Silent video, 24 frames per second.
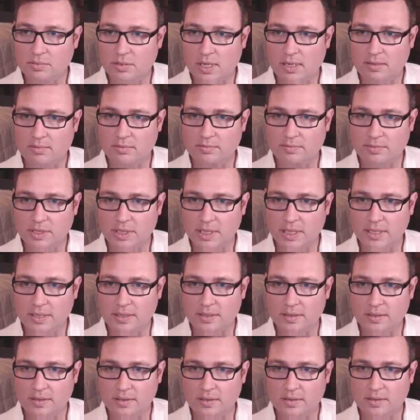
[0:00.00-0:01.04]
So
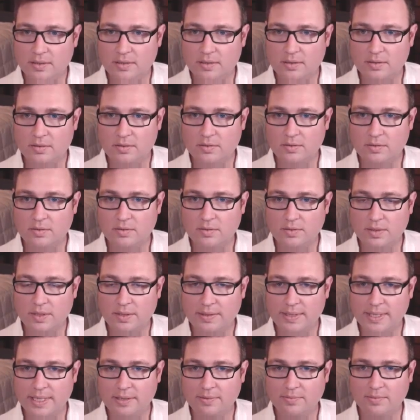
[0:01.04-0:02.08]
probably
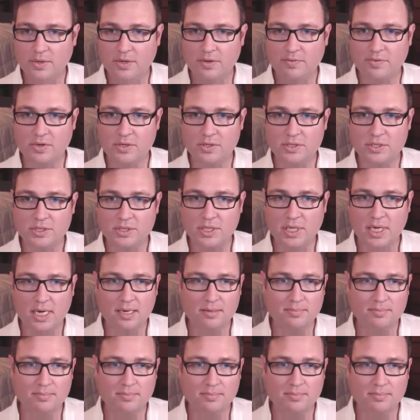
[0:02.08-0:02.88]
we hit one of our